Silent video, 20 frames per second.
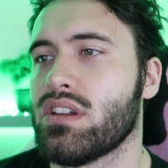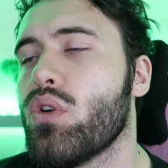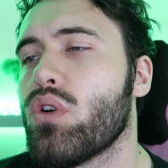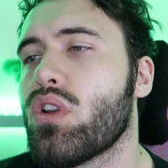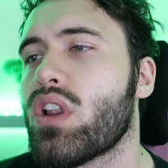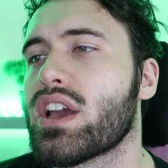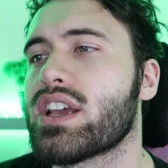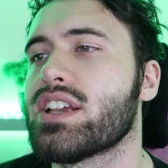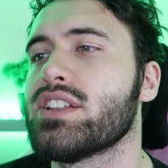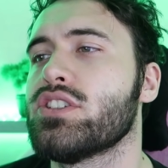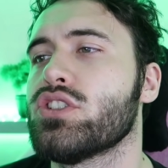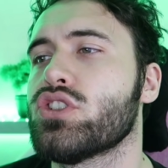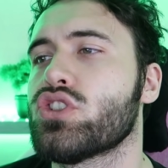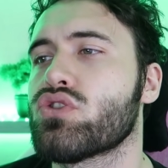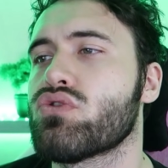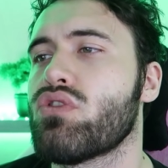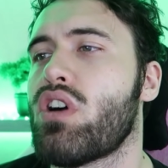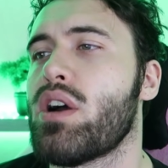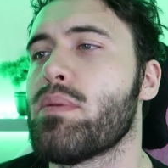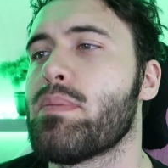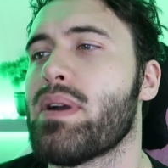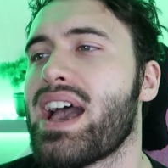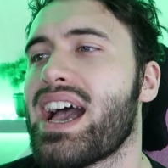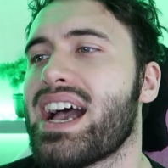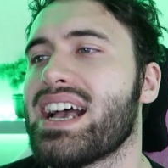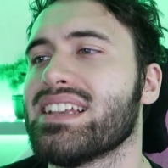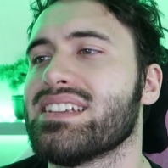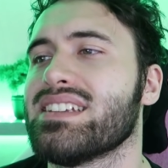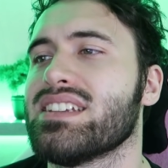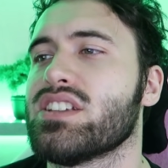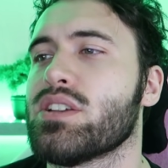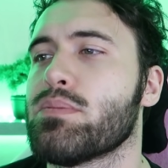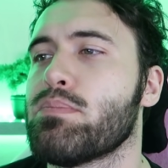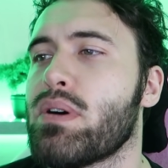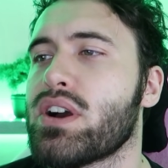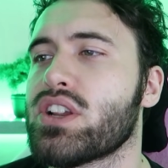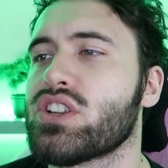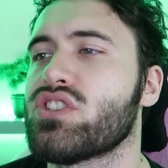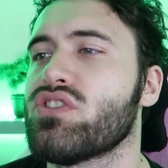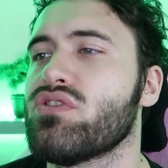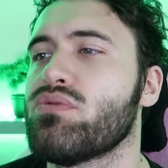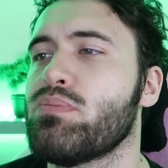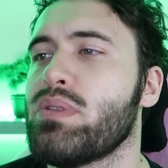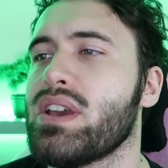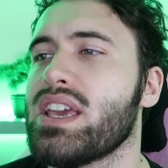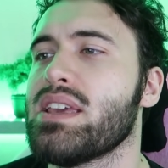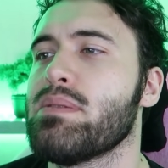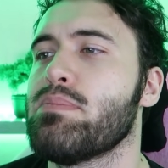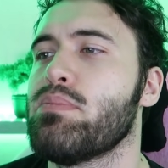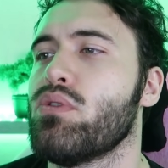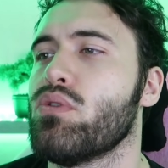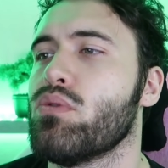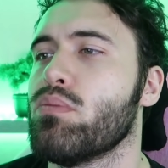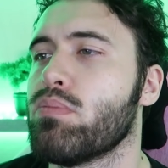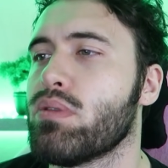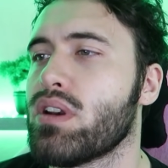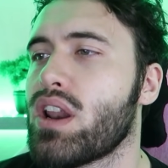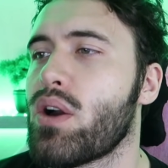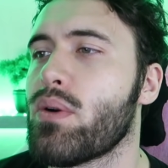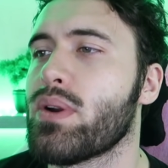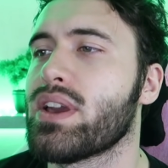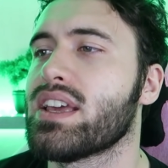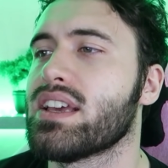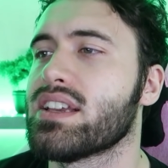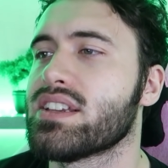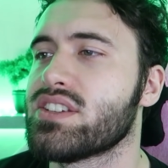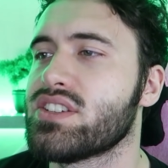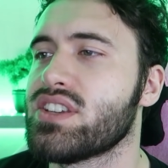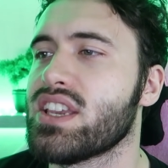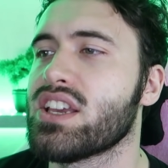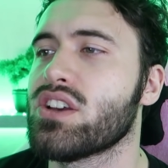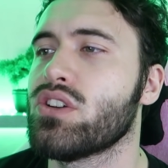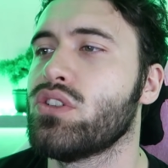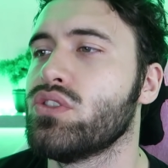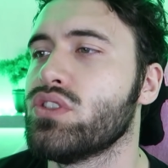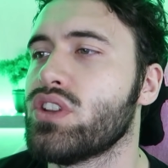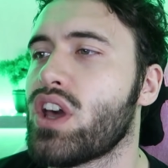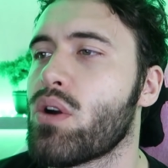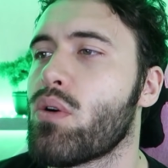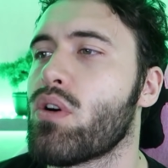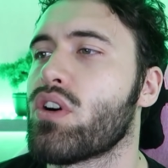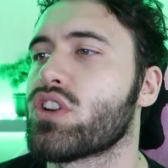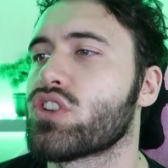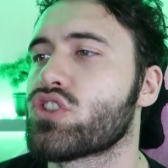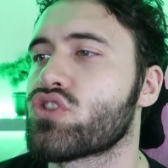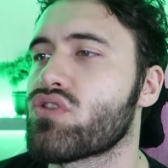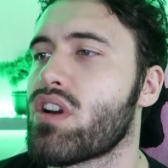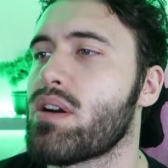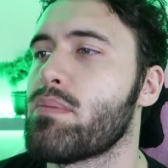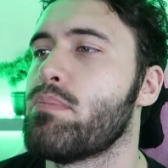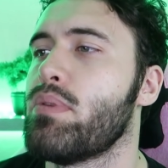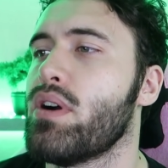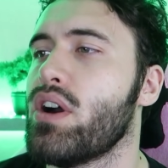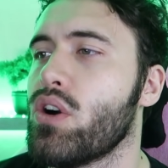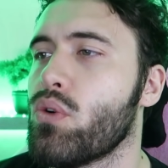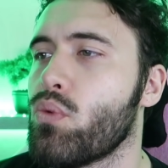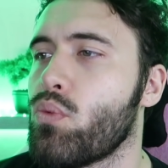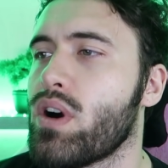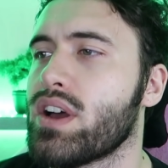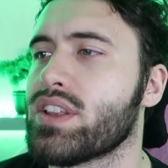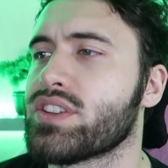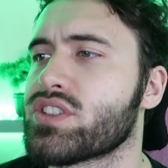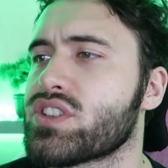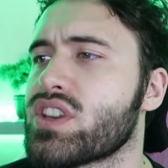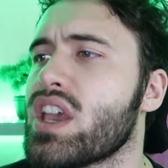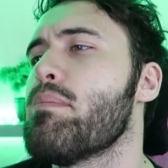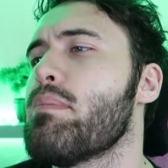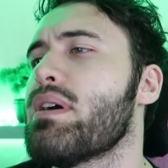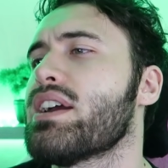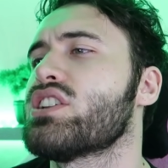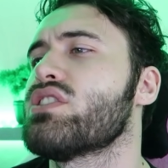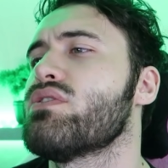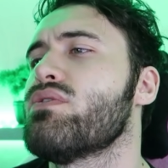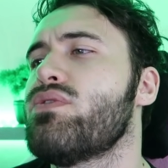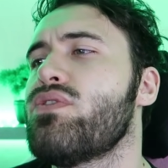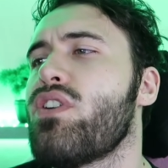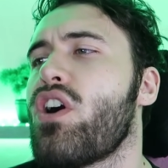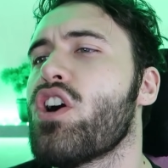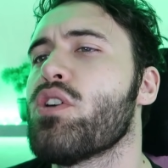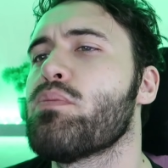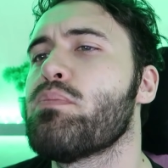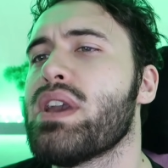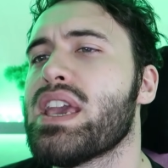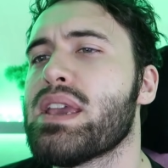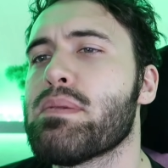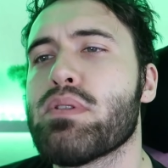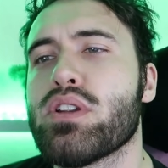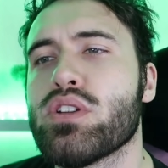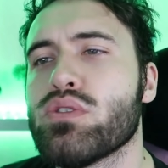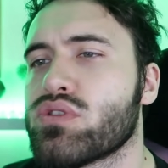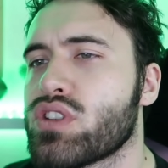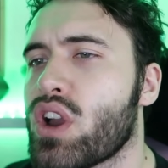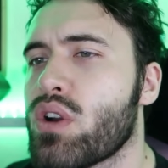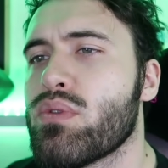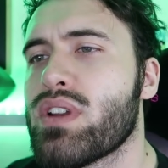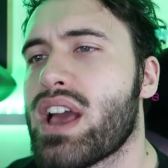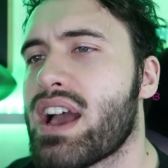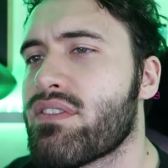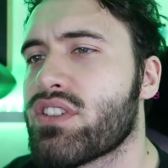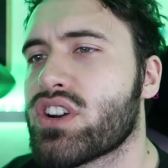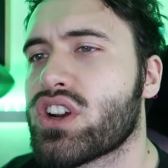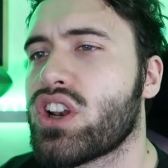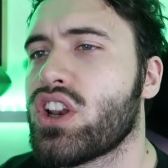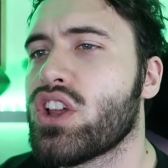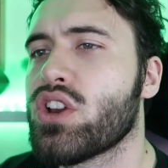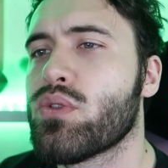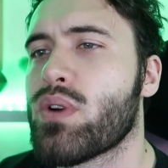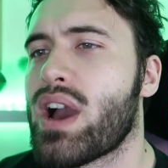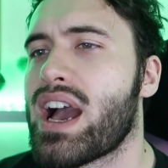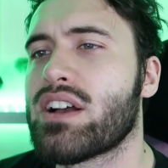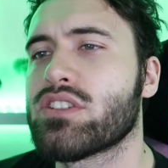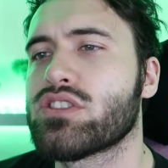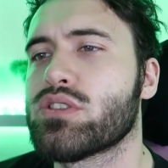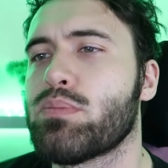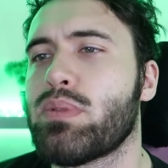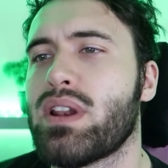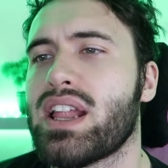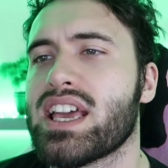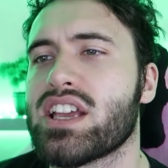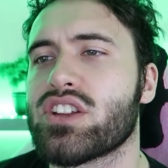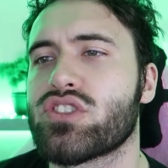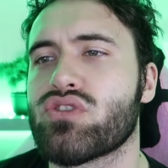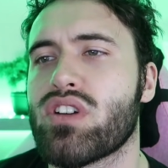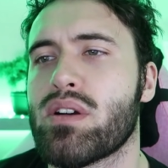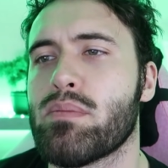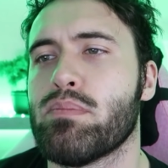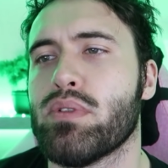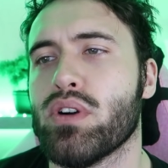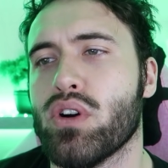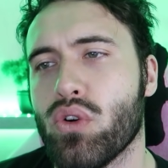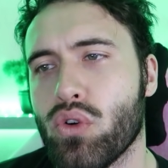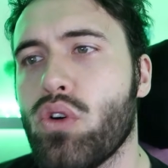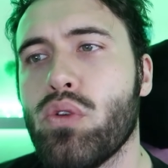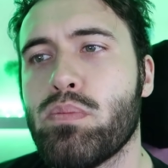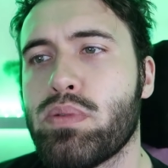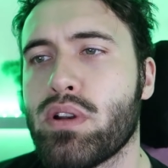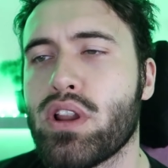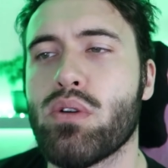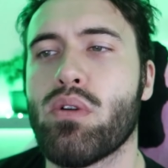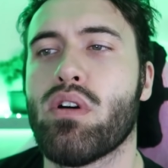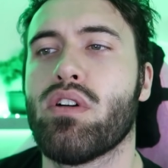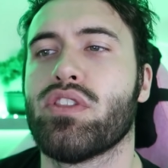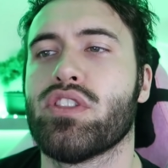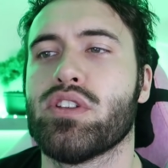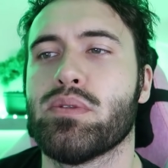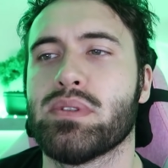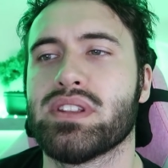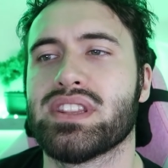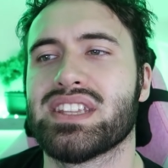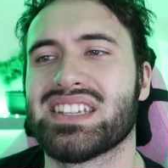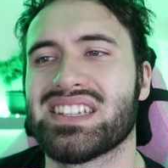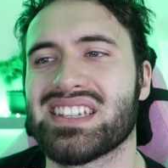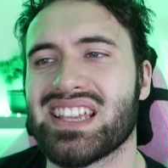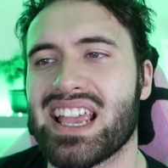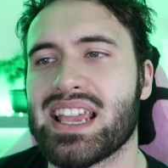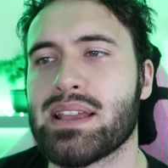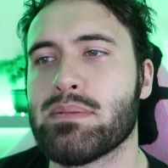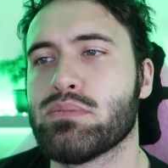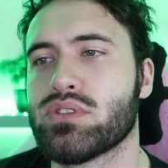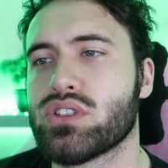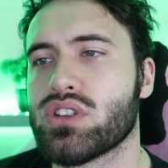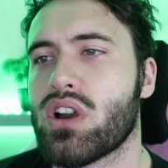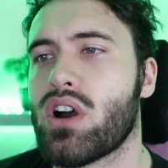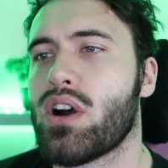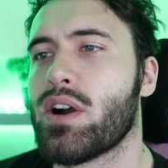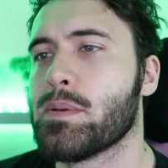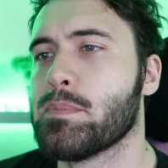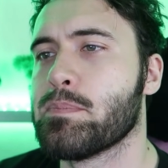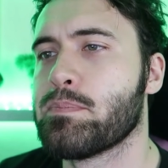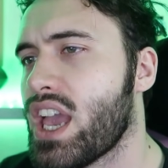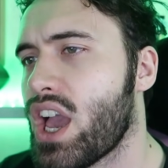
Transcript: All I can describe it as is a bunch of people blowing a single note on a trumpet at once. Imagine five people who don't have a clue how to play a trumpet all blew on them at the same time.